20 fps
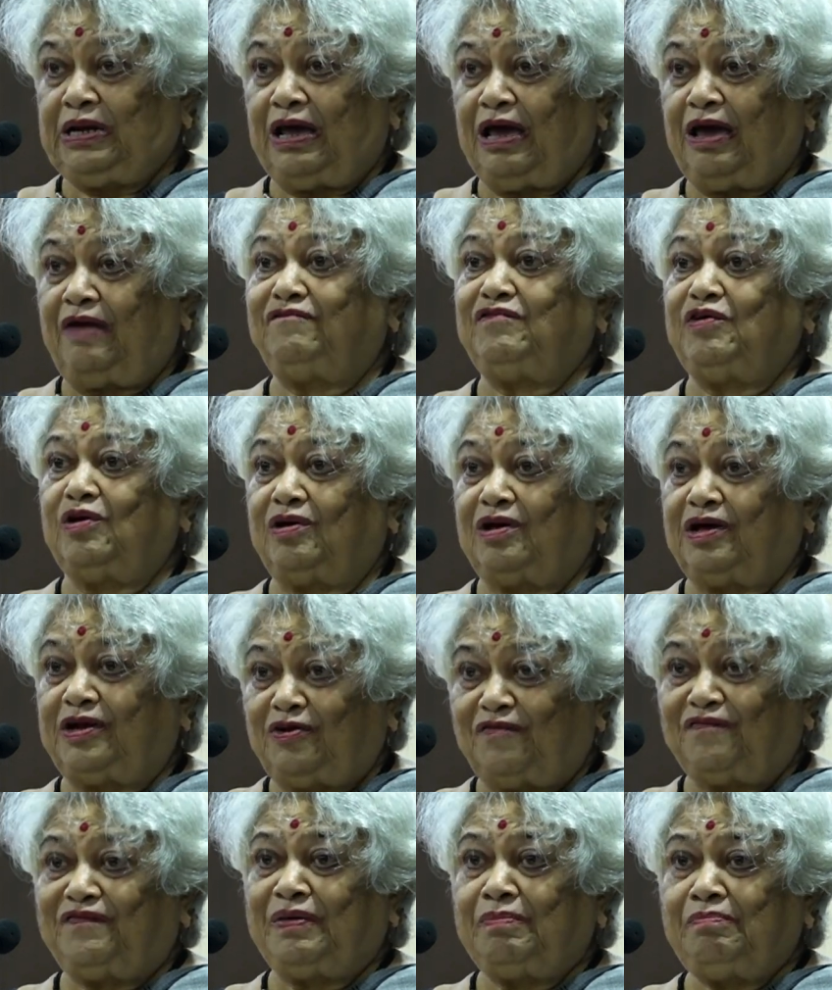Have you heard
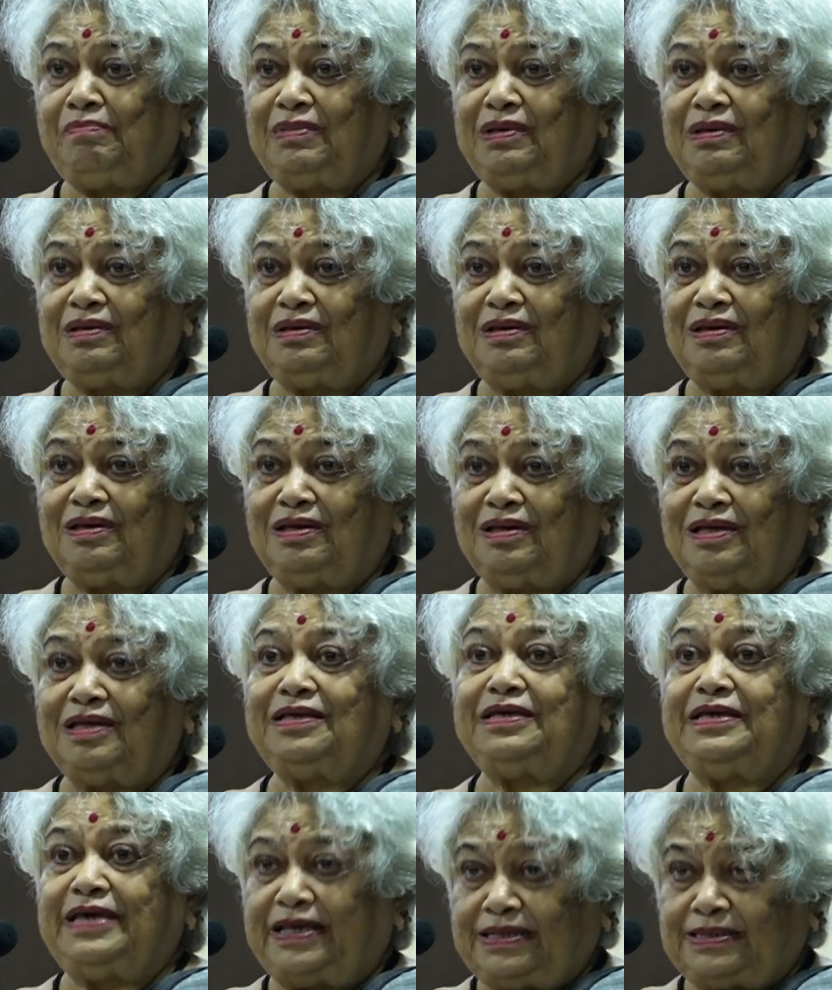of him?
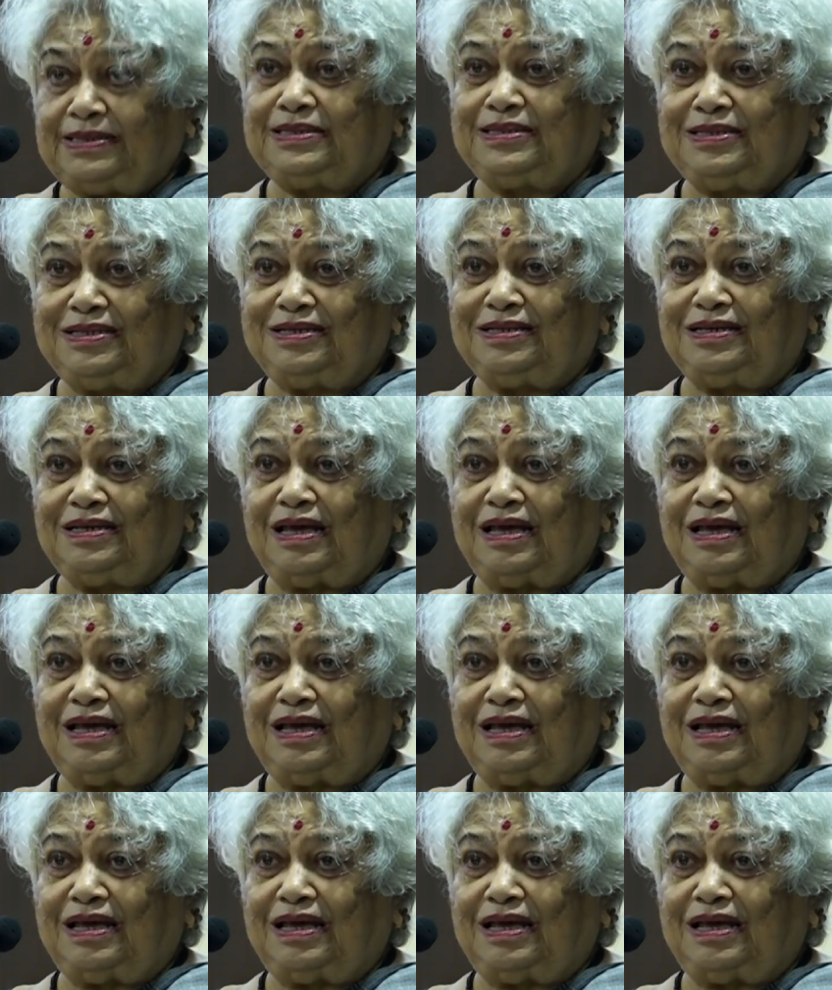Yes?